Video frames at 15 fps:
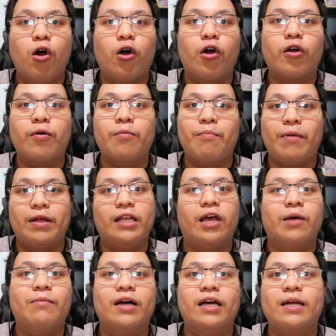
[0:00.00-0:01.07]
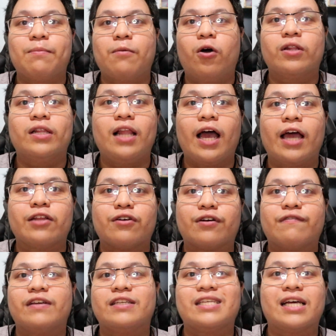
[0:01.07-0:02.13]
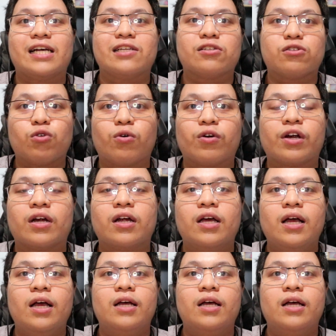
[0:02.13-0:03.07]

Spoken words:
or pwede kayo maghanap online or physical store